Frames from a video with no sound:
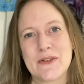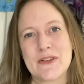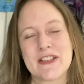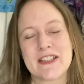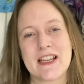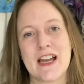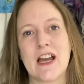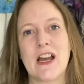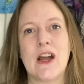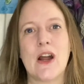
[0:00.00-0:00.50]

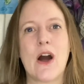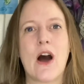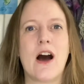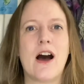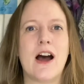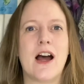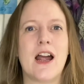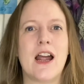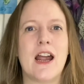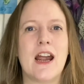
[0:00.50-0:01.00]
so
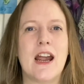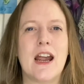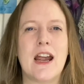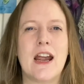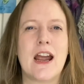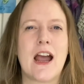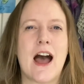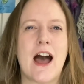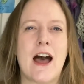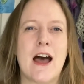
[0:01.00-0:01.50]

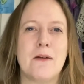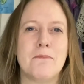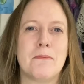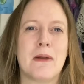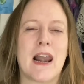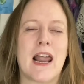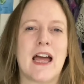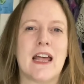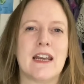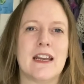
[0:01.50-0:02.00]
I am
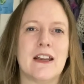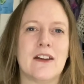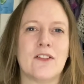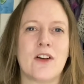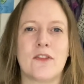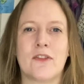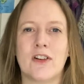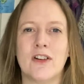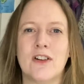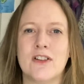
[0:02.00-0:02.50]
planning,
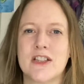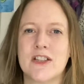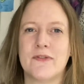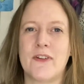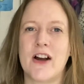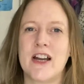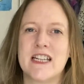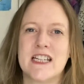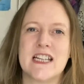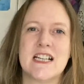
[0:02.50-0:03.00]
I've got lots of
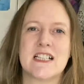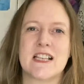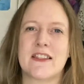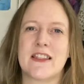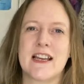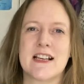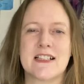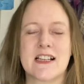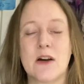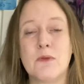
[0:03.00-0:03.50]
ideas of
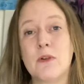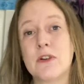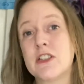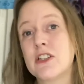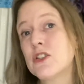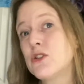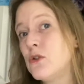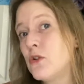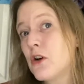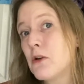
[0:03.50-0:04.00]
things that I want to
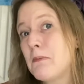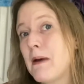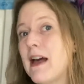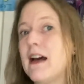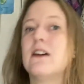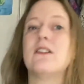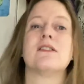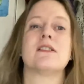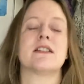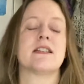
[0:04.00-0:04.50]
talk
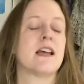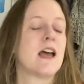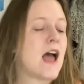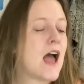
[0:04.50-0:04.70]
about,